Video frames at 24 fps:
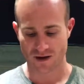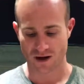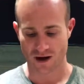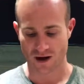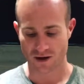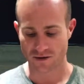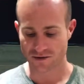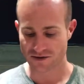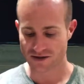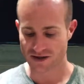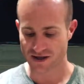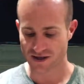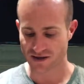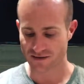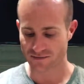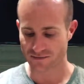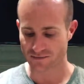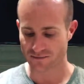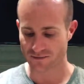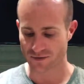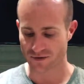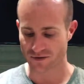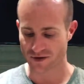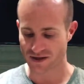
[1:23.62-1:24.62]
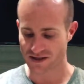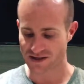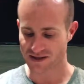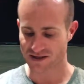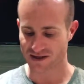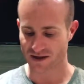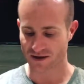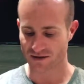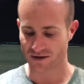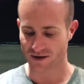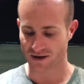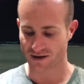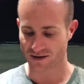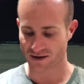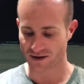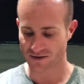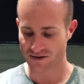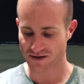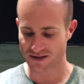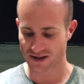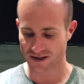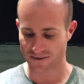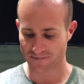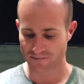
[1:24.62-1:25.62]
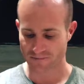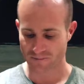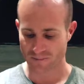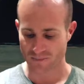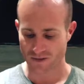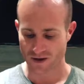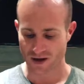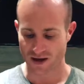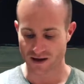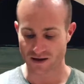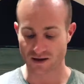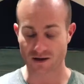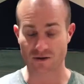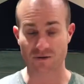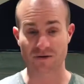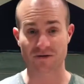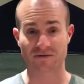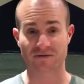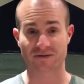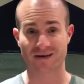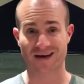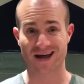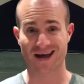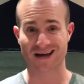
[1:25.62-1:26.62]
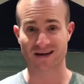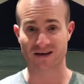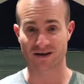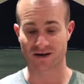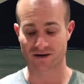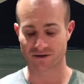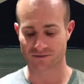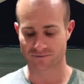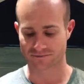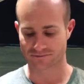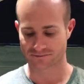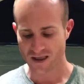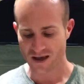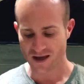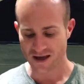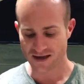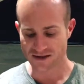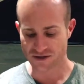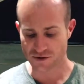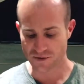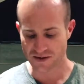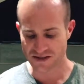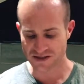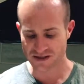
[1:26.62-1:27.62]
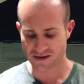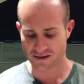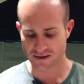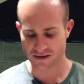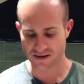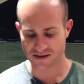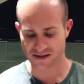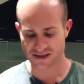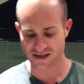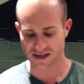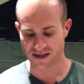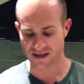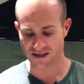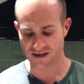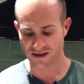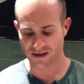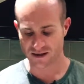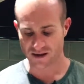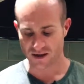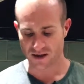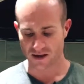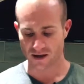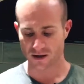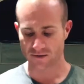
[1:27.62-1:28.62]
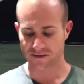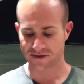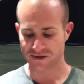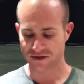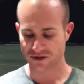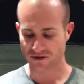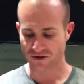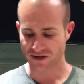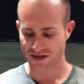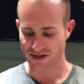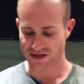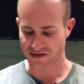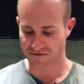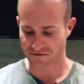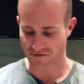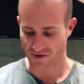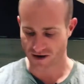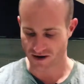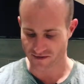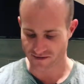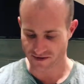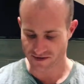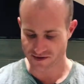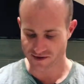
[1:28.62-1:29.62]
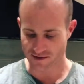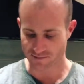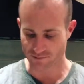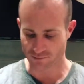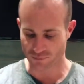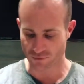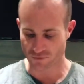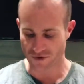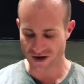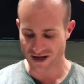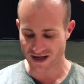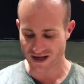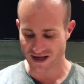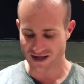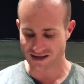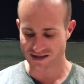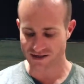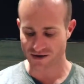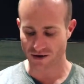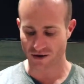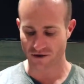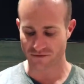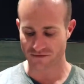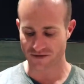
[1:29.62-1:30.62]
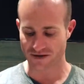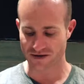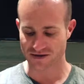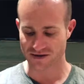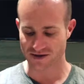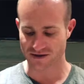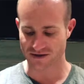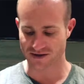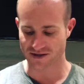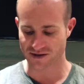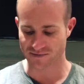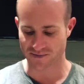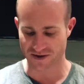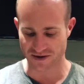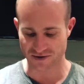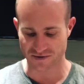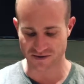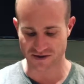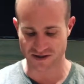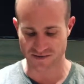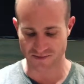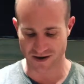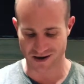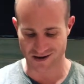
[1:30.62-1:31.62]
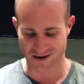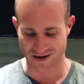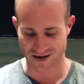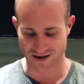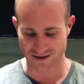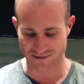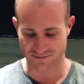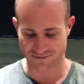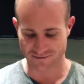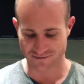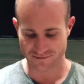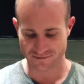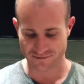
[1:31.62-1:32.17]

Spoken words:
Jose Mauricio Cardoso and Luis Fernando. In 2013, Luis joined his father to bring his coffee to the specialty market.